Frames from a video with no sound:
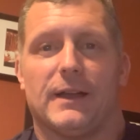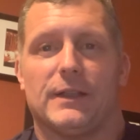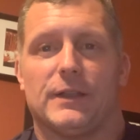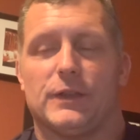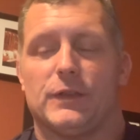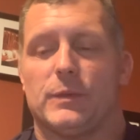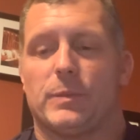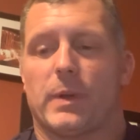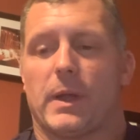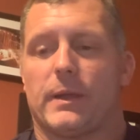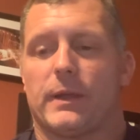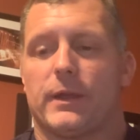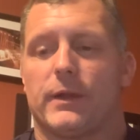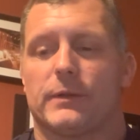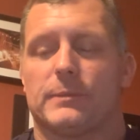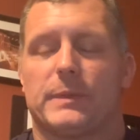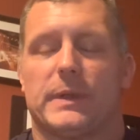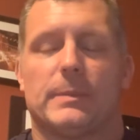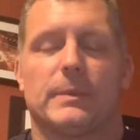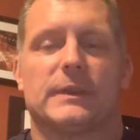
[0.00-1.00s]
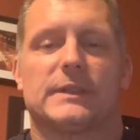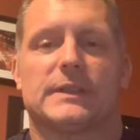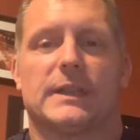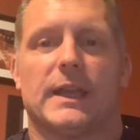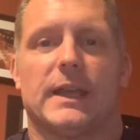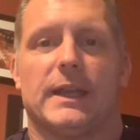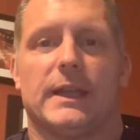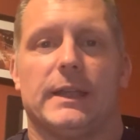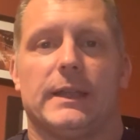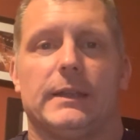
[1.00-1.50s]
You probably heard people
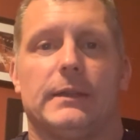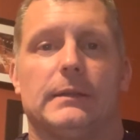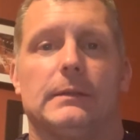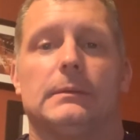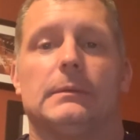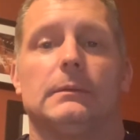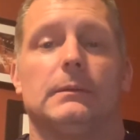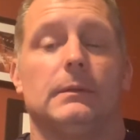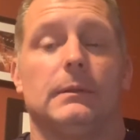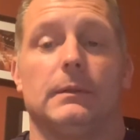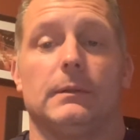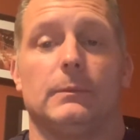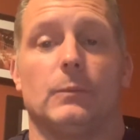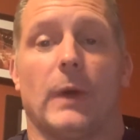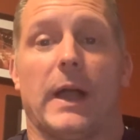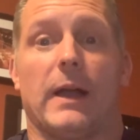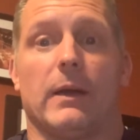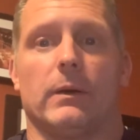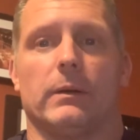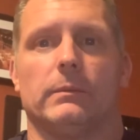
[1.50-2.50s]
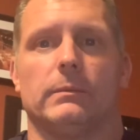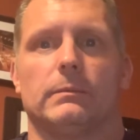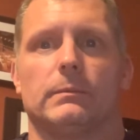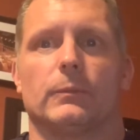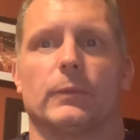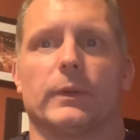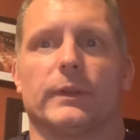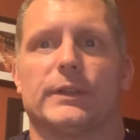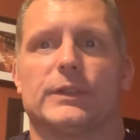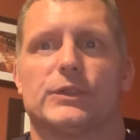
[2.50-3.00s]
say, wow, I'm
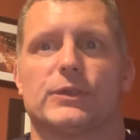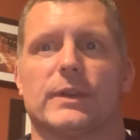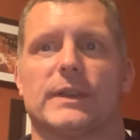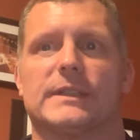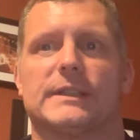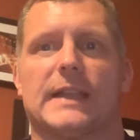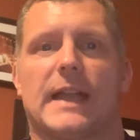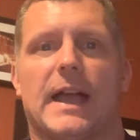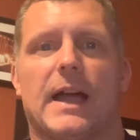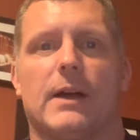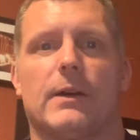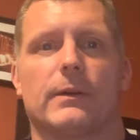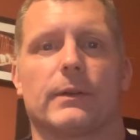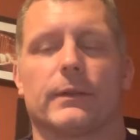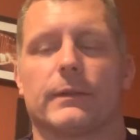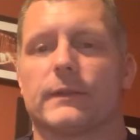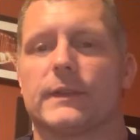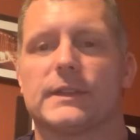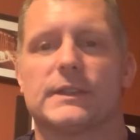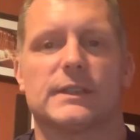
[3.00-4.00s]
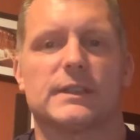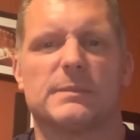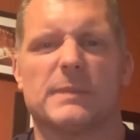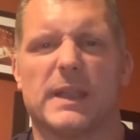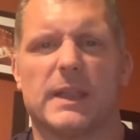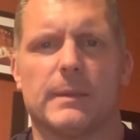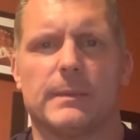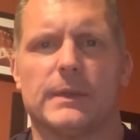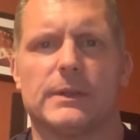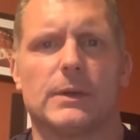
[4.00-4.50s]
really stressed out, or this is
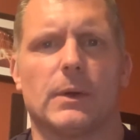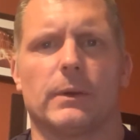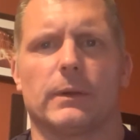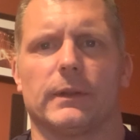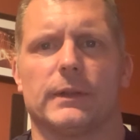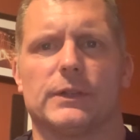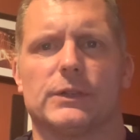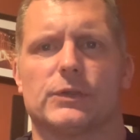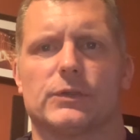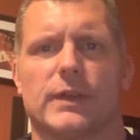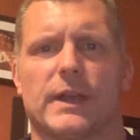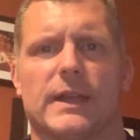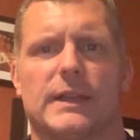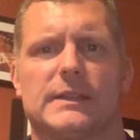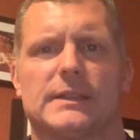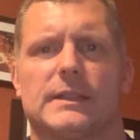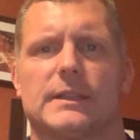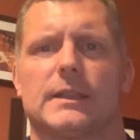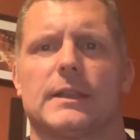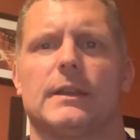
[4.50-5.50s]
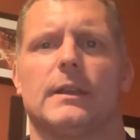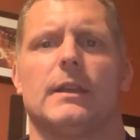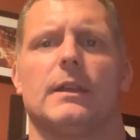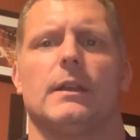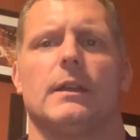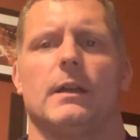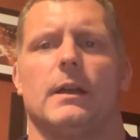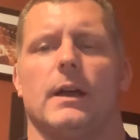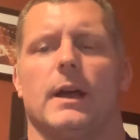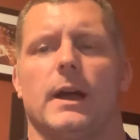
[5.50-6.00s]
making me totally stressed.
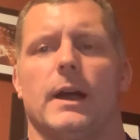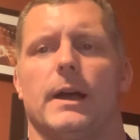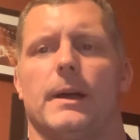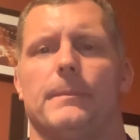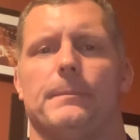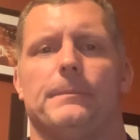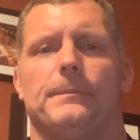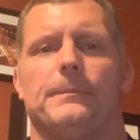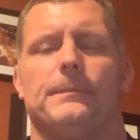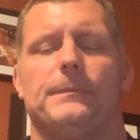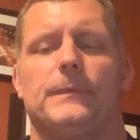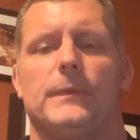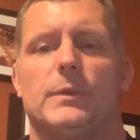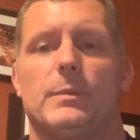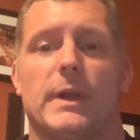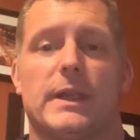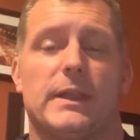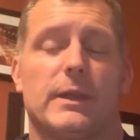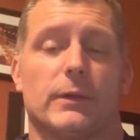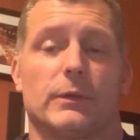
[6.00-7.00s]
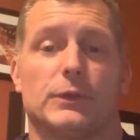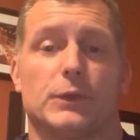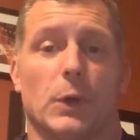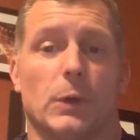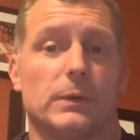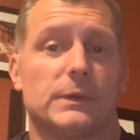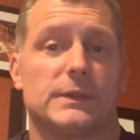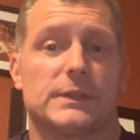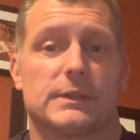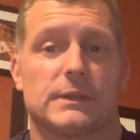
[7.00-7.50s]
You might hear
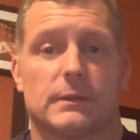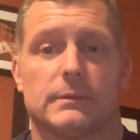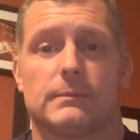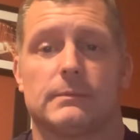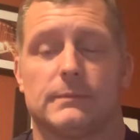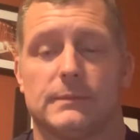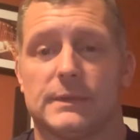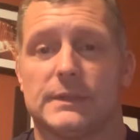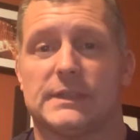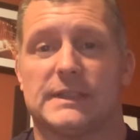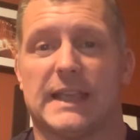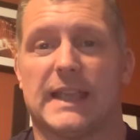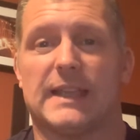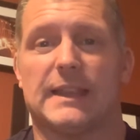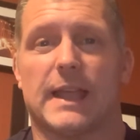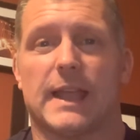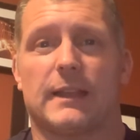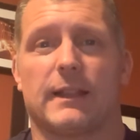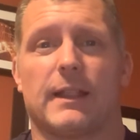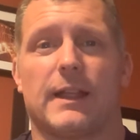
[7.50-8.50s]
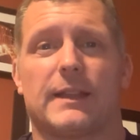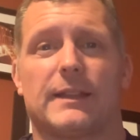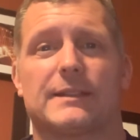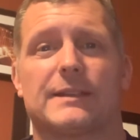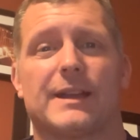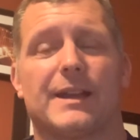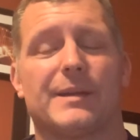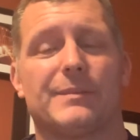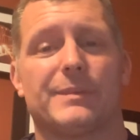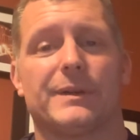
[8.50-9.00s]
adults saying that a lot of
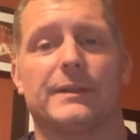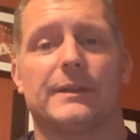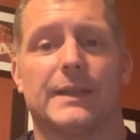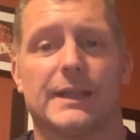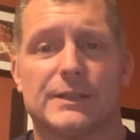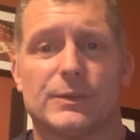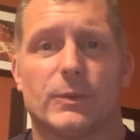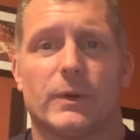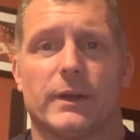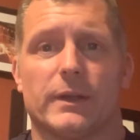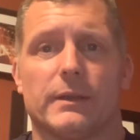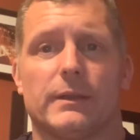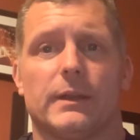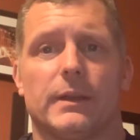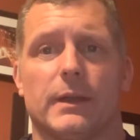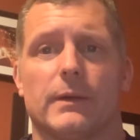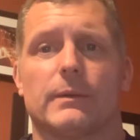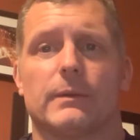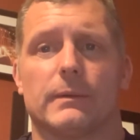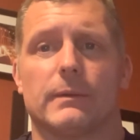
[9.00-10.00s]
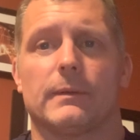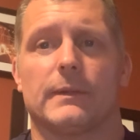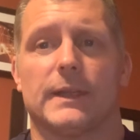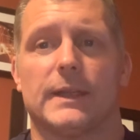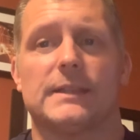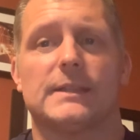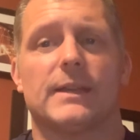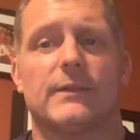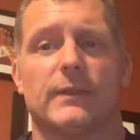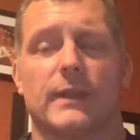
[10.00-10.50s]
time, but guess what?
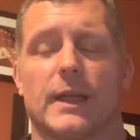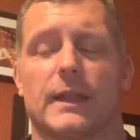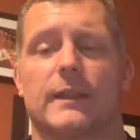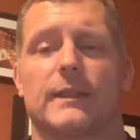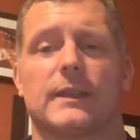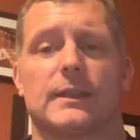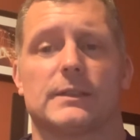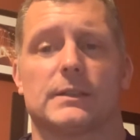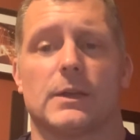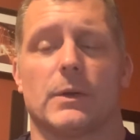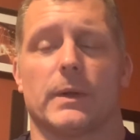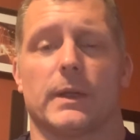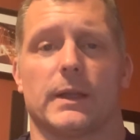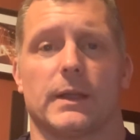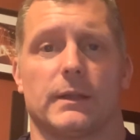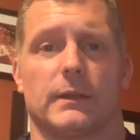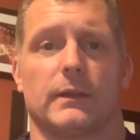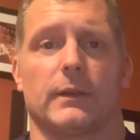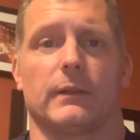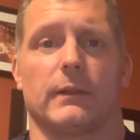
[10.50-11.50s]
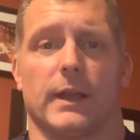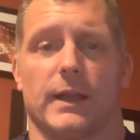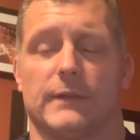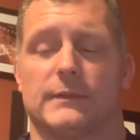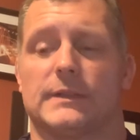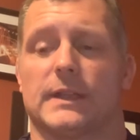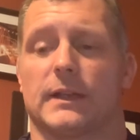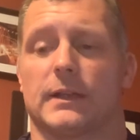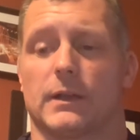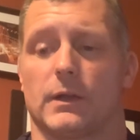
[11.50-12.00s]
Kids have a lot of things going on in their lives
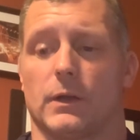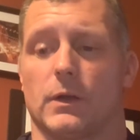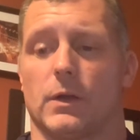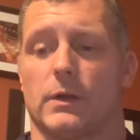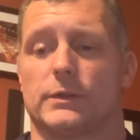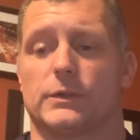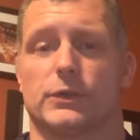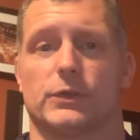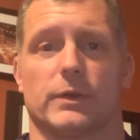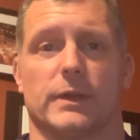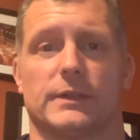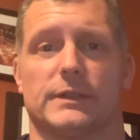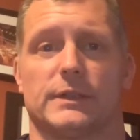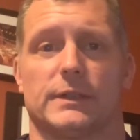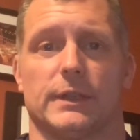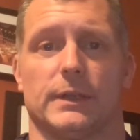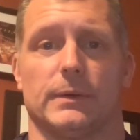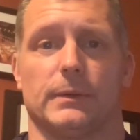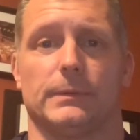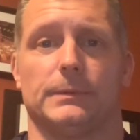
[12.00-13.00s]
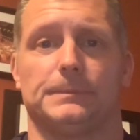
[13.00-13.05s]
that can cause stress too.